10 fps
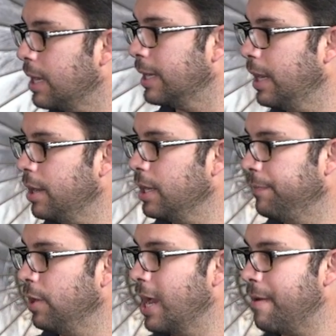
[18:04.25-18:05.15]
Here,
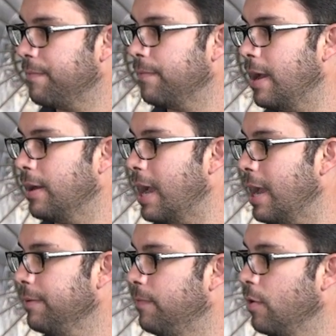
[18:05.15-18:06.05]
if you have a
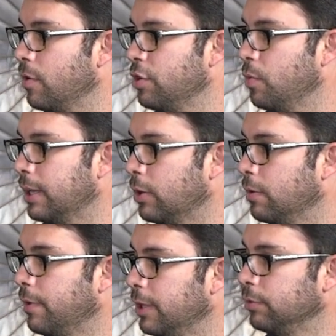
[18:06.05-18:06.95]
high photo, you want to
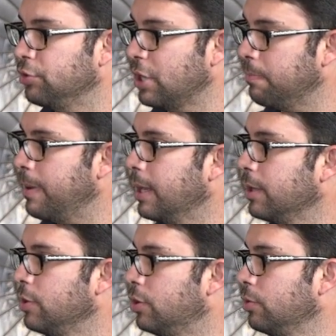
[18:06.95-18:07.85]
convert it to
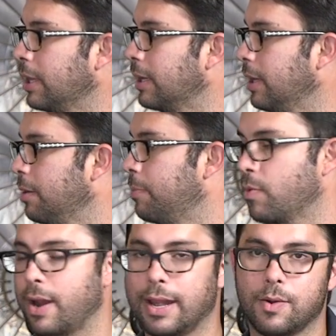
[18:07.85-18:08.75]
JPEG, you do that here, but
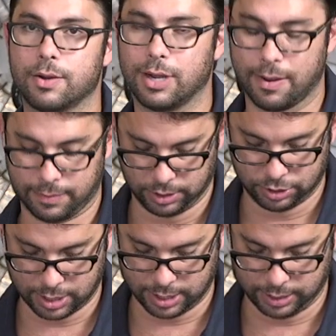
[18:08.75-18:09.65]
right now I don't have
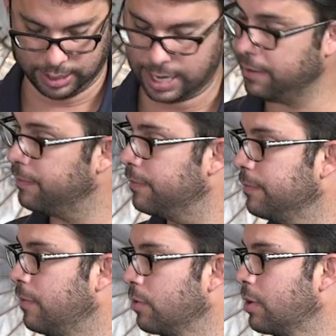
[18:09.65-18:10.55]
any high
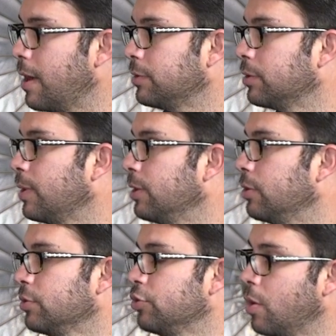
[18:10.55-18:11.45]
photographs, that's why it
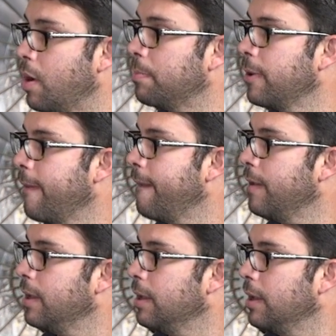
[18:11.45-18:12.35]
doesn't show up.
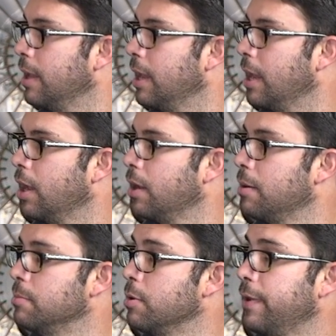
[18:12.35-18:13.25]

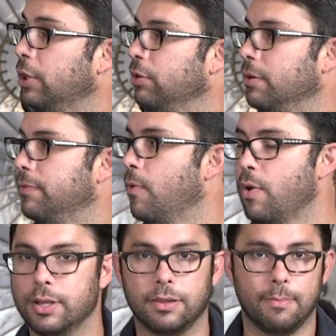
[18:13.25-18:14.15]
Moving to the
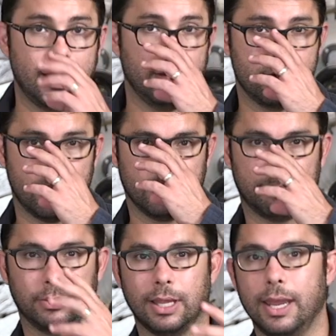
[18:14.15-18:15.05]
fourth menu on the
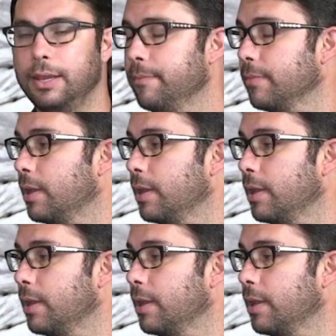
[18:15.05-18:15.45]
play,